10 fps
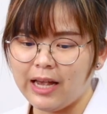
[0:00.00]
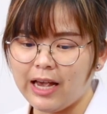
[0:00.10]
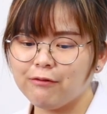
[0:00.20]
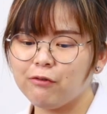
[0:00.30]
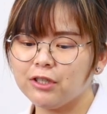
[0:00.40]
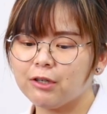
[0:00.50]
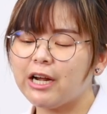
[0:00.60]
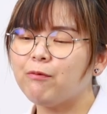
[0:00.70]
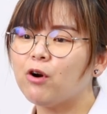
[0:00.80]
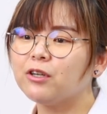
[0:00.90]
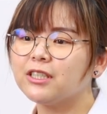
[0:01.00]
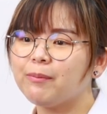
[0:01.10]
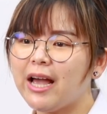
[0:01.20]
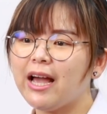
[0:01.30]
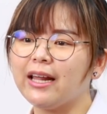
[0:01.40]
And for the
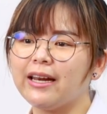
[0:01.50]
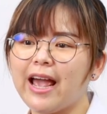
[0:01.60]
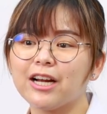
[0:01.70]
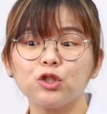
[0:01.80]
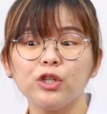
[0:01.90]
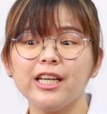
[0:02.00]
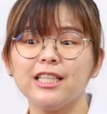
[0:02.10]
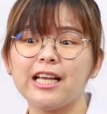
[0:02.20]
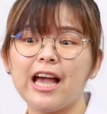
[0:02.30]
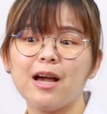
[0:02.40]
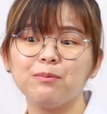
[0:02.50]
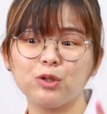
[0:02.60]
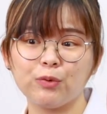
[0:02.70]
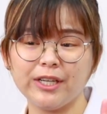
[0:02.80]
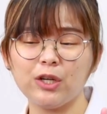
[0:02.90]
rivaroxaban, actually it has
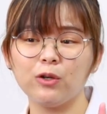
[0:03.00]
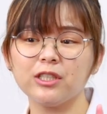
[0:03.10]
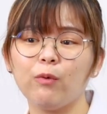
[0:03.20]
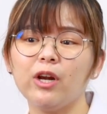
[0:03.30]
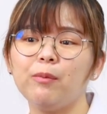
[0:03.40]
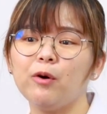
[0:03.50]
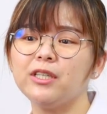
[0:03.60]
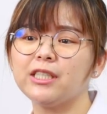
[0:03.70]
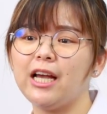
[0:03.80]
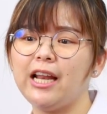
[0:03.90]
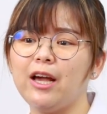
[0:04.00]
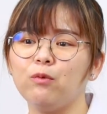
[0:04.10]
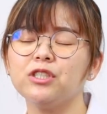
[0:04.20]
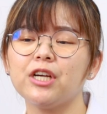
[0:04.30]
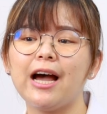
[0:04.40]
3 doses available in Thailand,
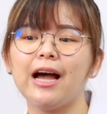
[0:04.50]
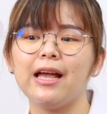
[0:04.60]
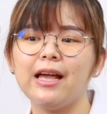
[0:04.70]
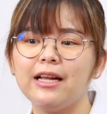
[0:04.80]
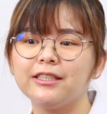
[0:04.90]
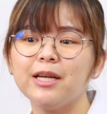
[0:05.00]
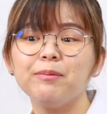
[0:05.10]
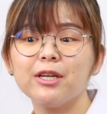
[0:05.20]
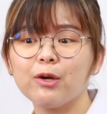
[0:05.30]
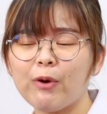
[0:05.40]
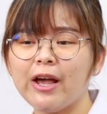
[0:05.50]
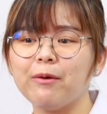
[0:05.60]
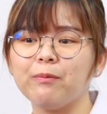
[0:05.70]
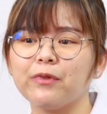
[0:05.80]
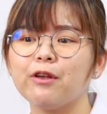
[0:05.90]
which are 10
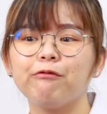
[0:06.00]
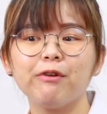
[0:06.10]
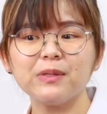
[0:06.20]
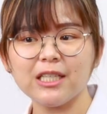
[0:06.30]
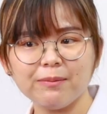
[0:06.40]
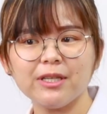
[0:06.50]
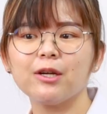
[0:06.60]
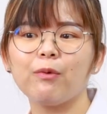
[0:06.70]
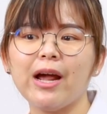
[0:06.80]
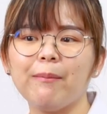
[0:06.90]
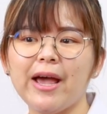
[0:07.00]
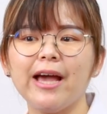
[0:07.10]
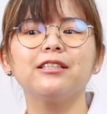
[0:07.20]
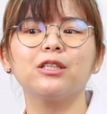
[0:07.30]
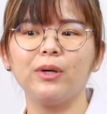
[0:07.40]
milligrams, 15 milligram
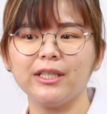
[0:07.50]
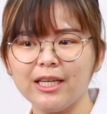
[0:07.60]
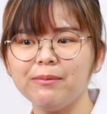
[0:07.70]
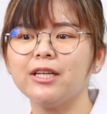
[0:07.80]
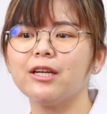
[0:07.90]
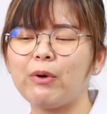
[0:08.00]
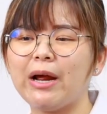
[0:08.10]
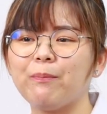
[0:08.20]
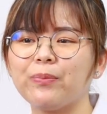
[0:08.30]
and 20 milligram.